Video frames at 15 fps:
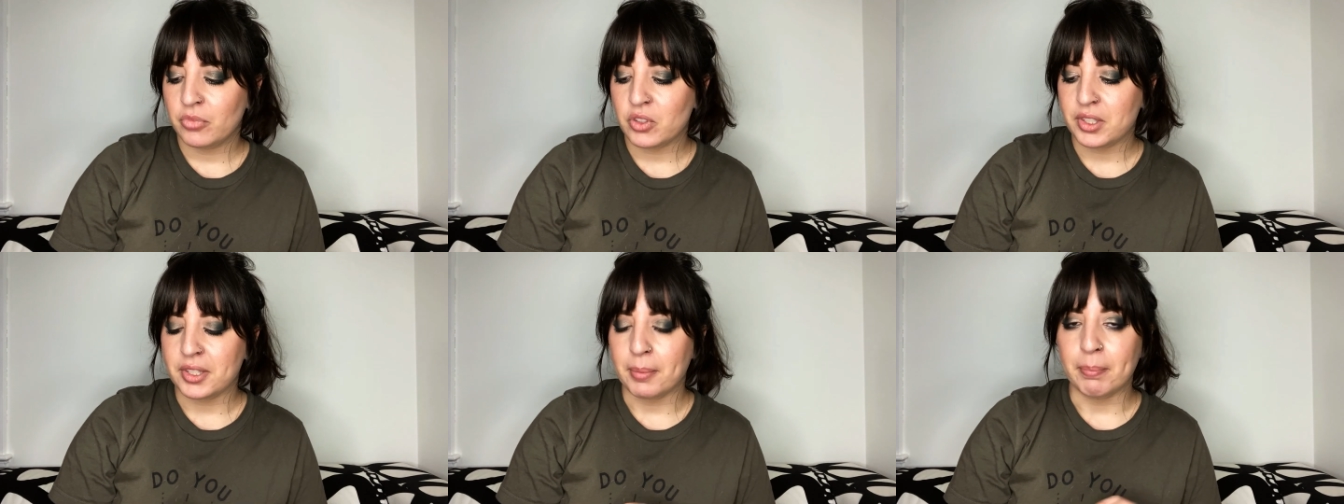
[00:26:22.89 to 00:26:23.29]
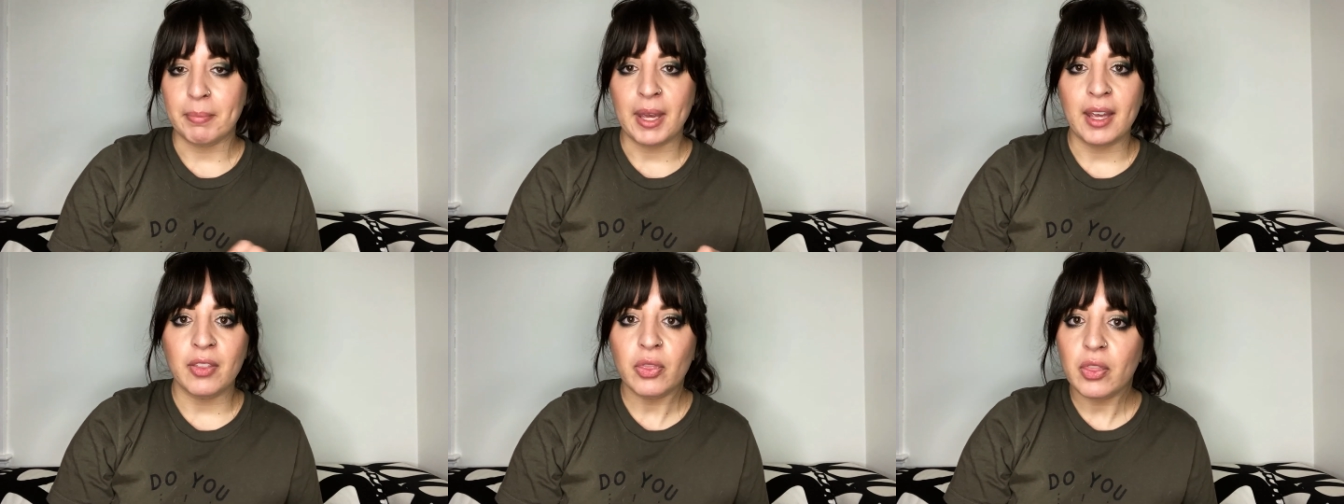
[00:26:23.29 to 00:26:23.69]
some
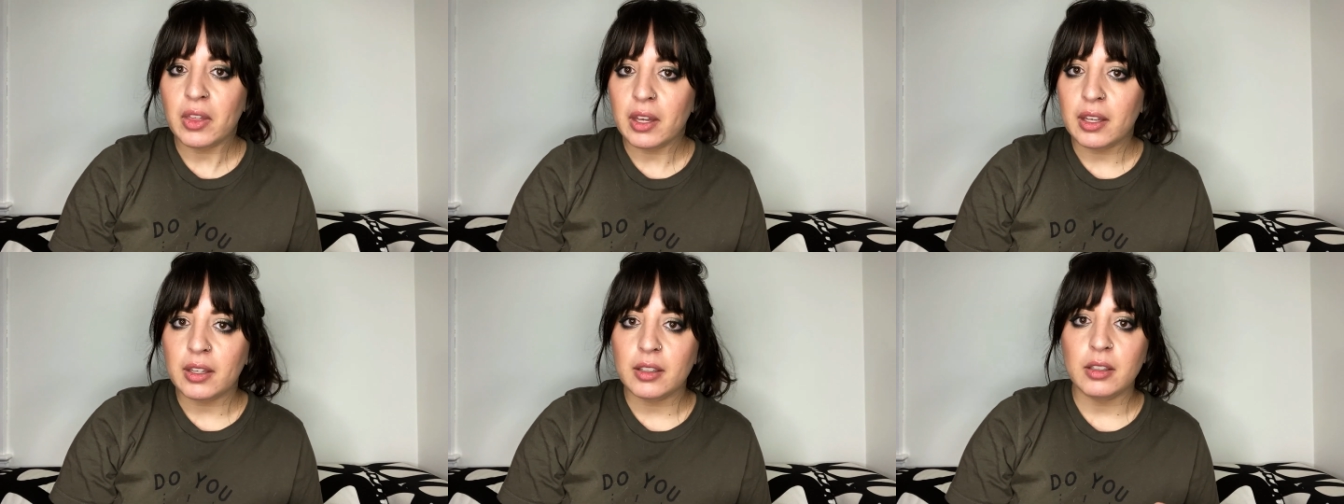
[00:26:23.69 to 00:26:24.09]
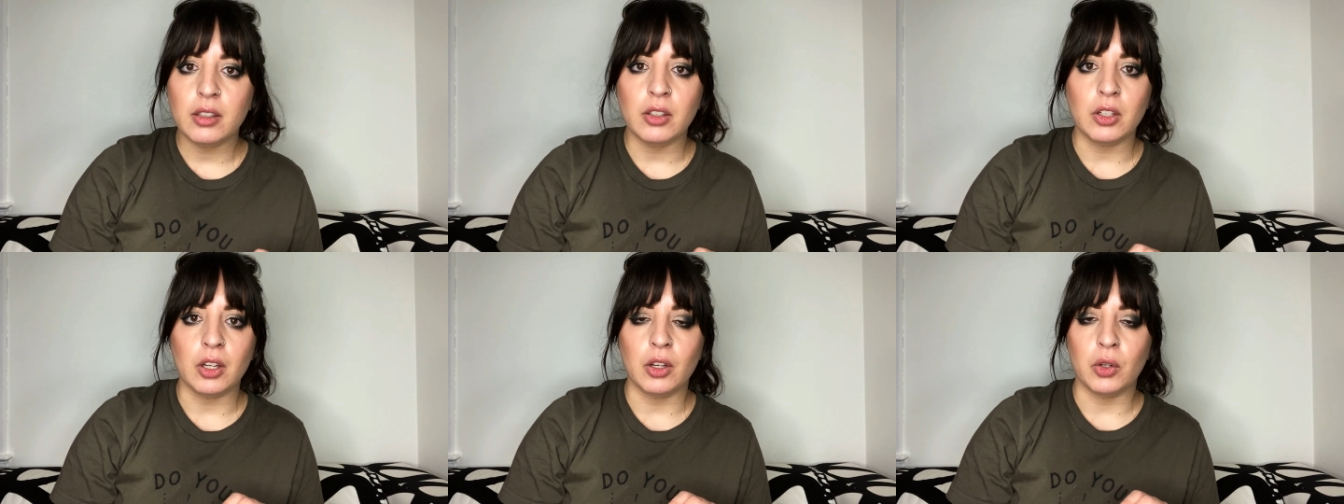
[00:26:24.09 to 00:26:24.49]
paint that,
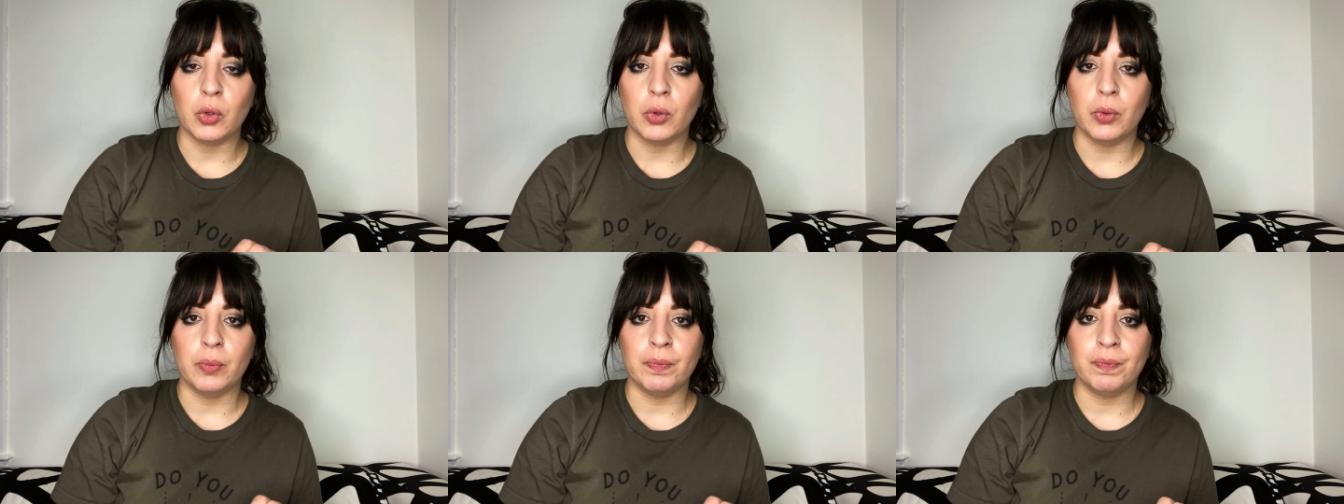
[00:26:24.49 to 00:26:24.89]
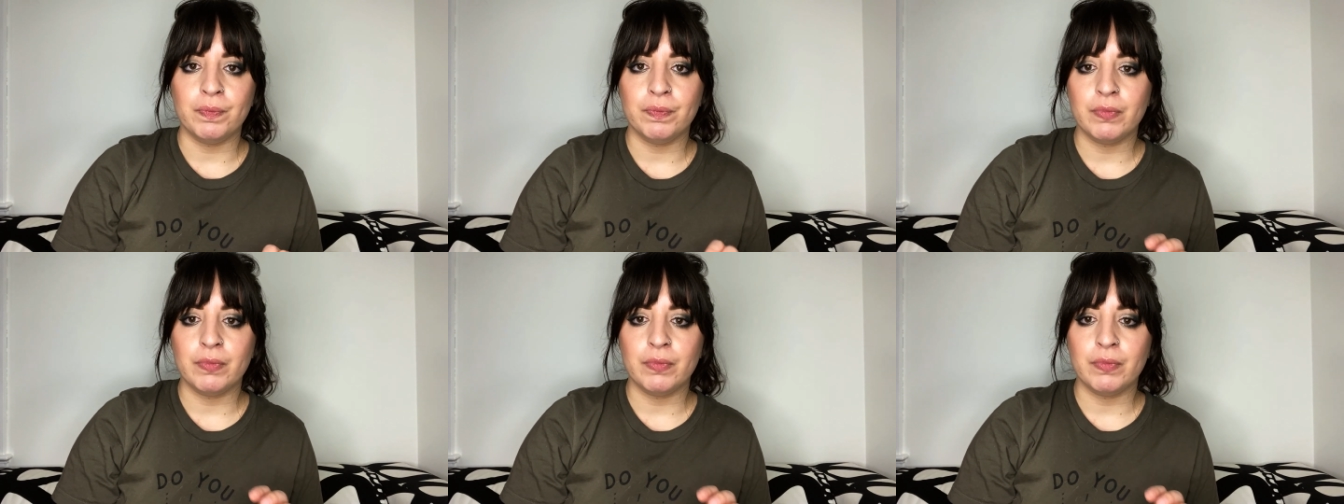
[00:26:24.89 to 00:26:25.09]
you know,